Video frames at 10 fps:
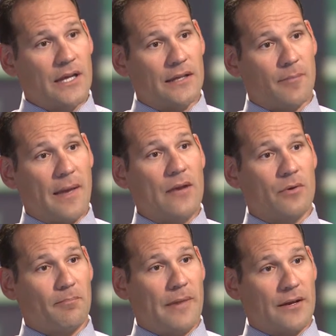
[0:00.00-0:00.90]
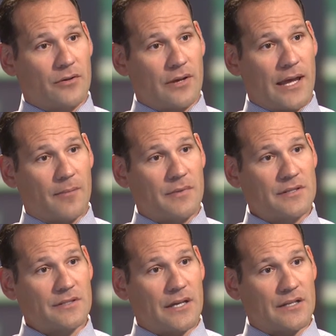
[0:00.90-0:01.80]
at the Patewood Medical
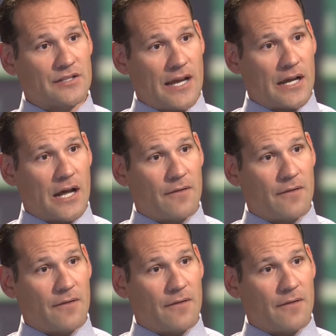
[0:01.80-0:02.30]
Campus and a second